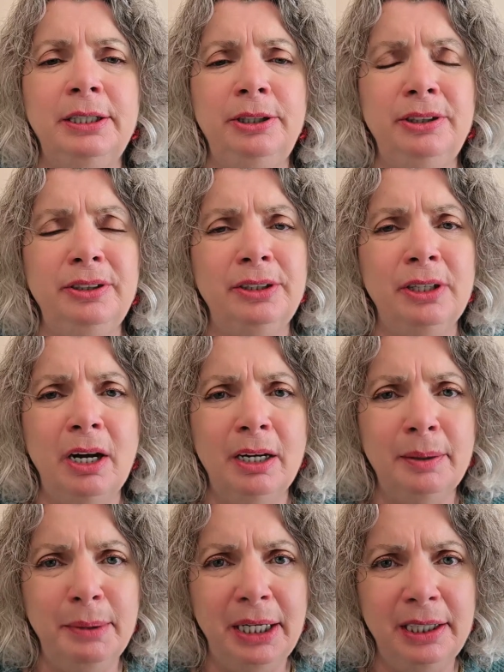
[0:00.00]
to get used to
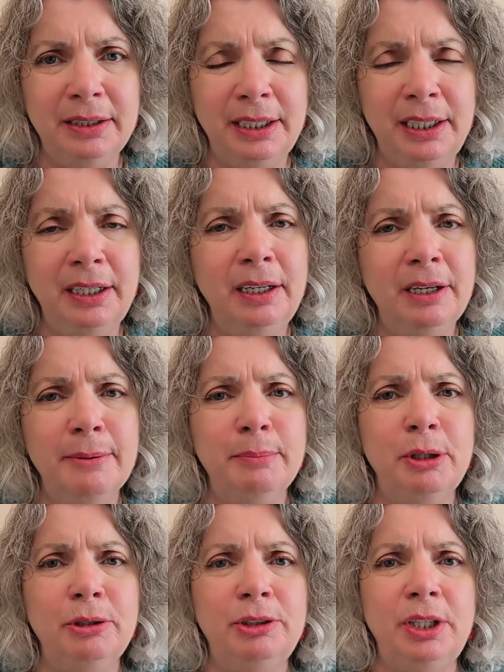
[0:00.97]
automatically eating on
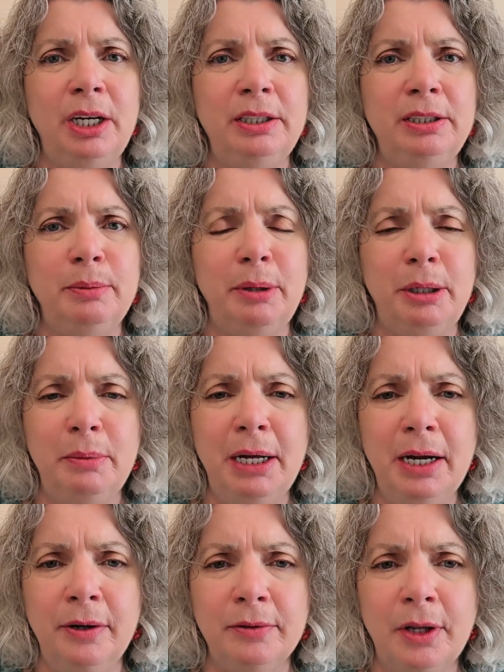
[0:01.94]
both sides of my
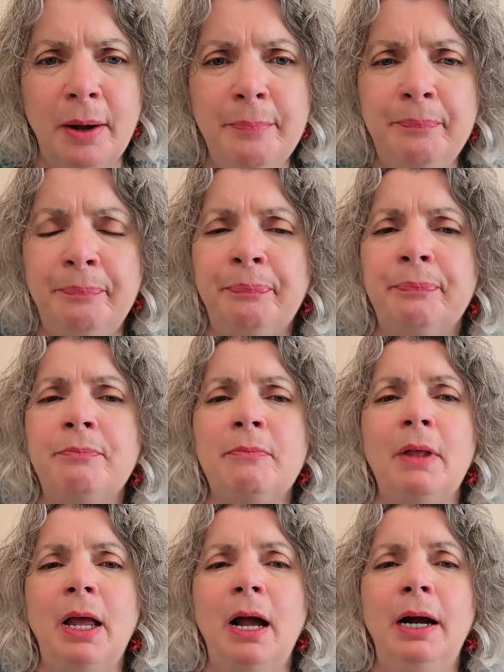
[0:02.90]
mouth.
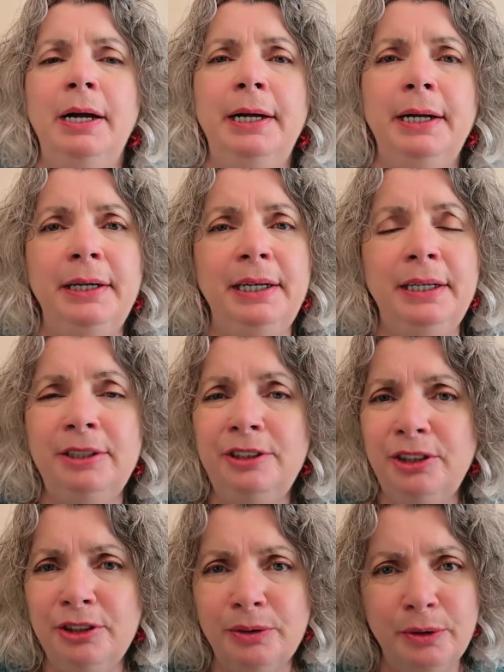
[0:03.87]
I had
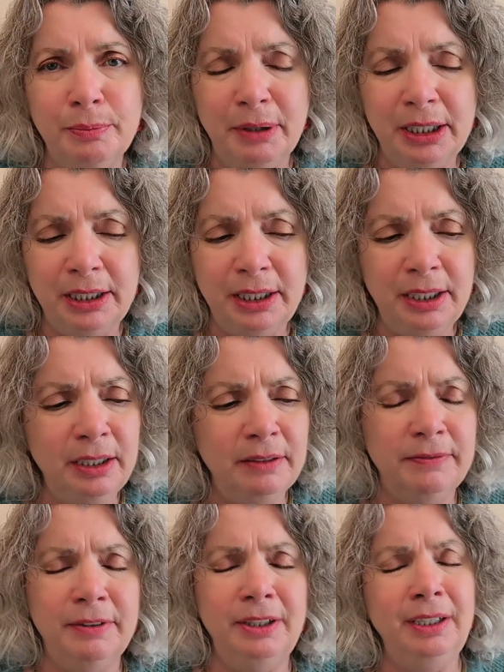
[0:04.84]
issues with my
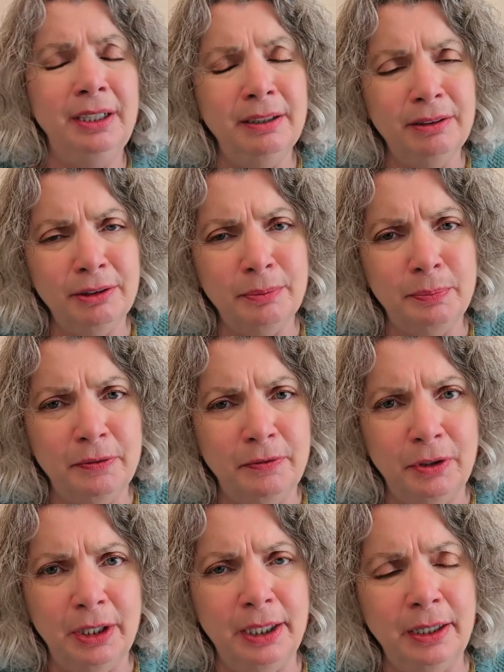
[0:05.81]
teeth for years
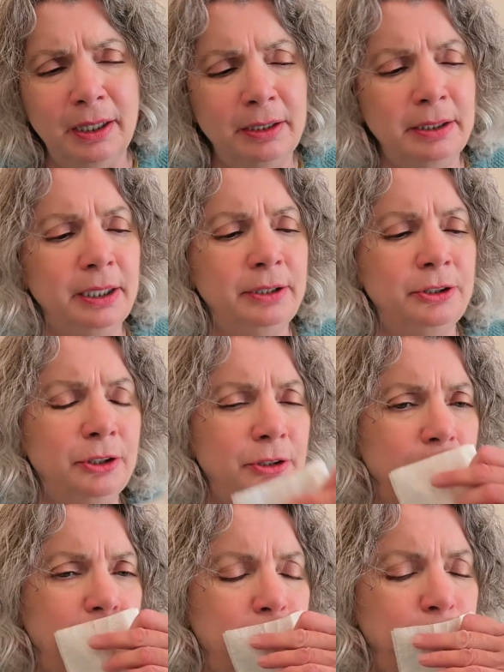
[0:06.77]
before I got
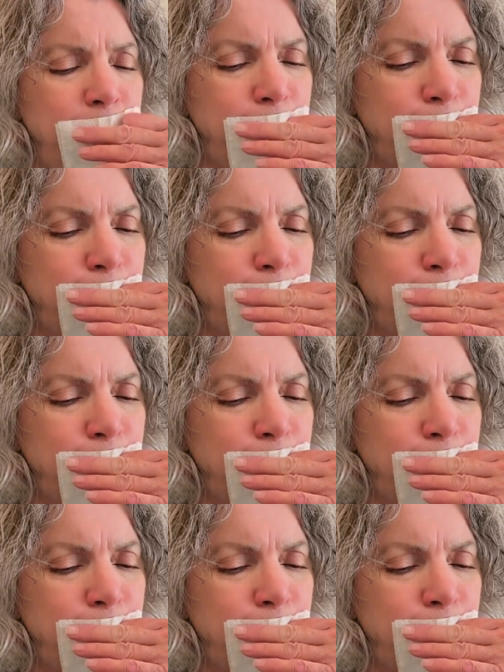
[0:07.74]
dentures.